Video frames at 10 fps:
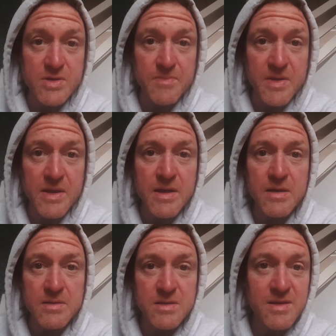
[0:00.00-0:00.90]
some of that
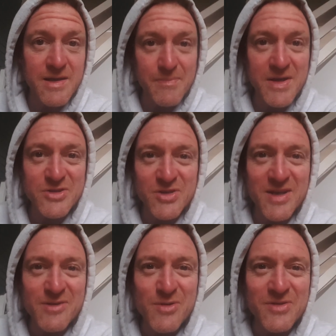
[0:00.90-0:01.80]
and get back to you
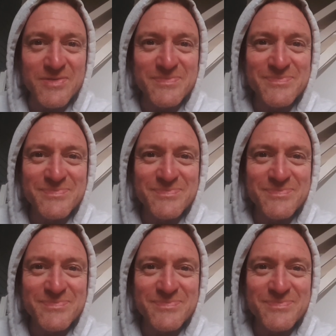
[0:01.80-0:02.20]
later on.